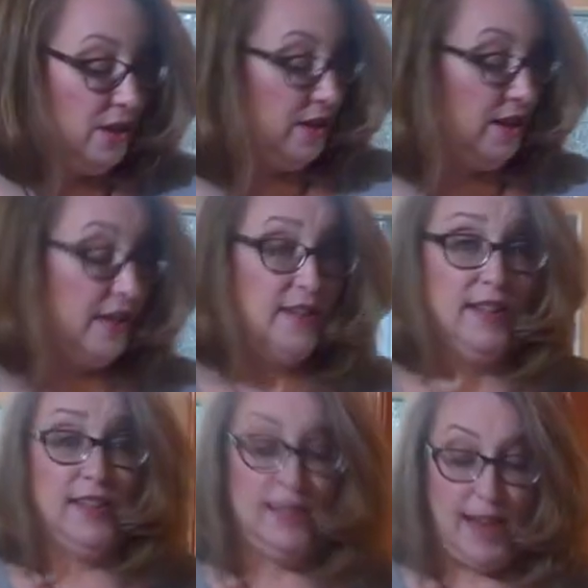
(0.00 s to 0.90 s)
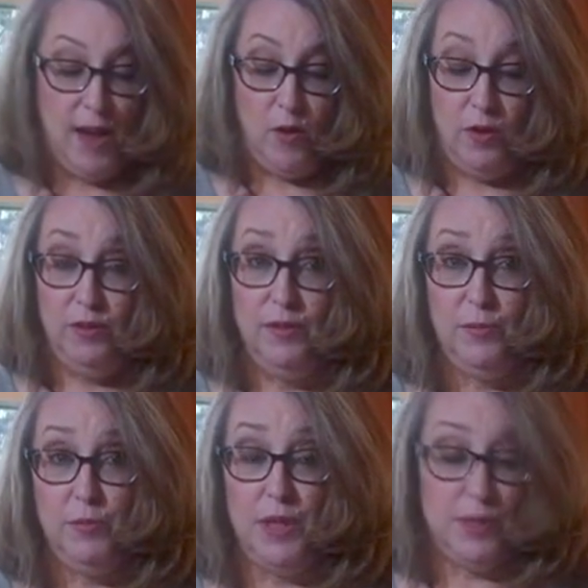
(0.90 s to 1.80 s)
You need a clean towel,
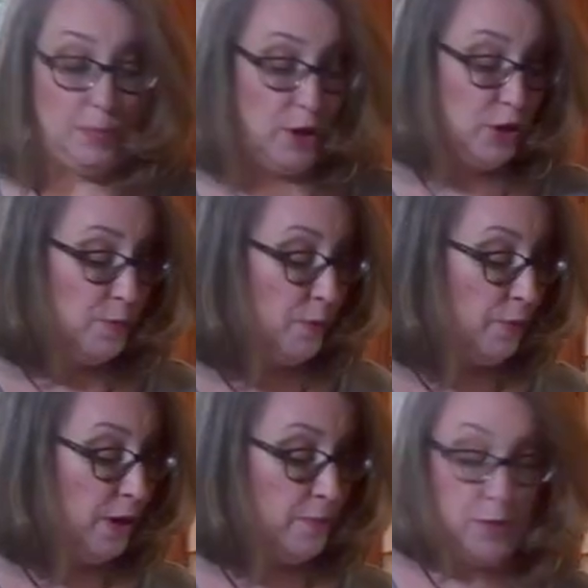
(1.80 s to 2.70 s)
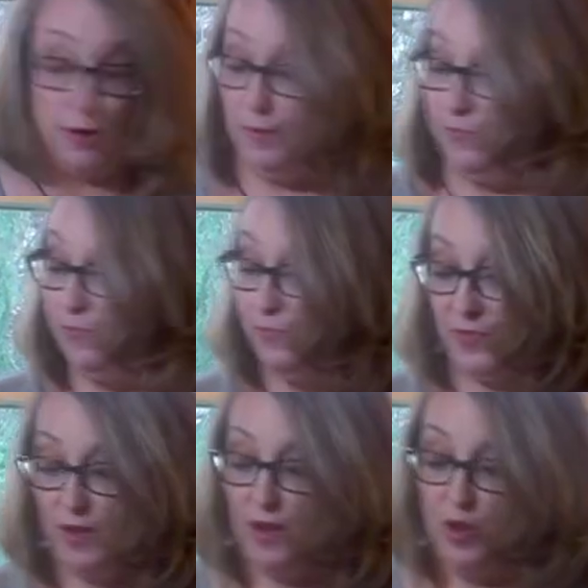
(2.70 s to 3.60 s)
piece of parchment paper, a
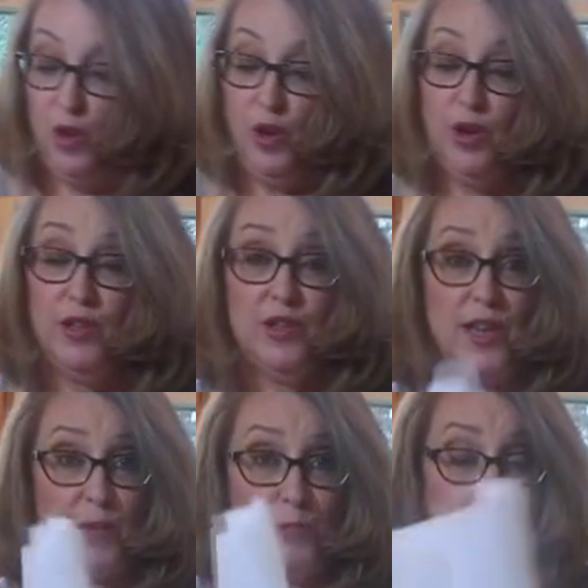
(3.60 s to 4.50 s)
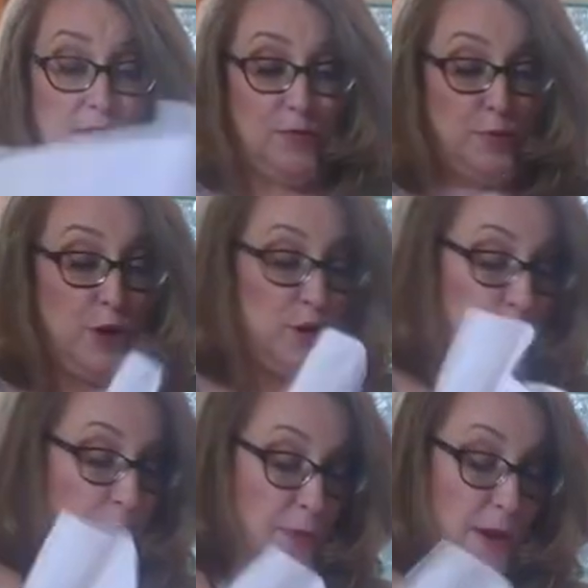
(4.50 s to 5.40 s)
second piece of
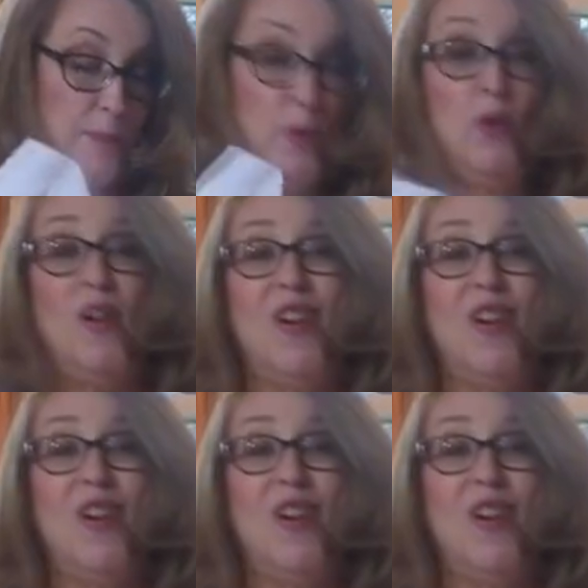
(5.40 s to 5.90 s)
parchment paper,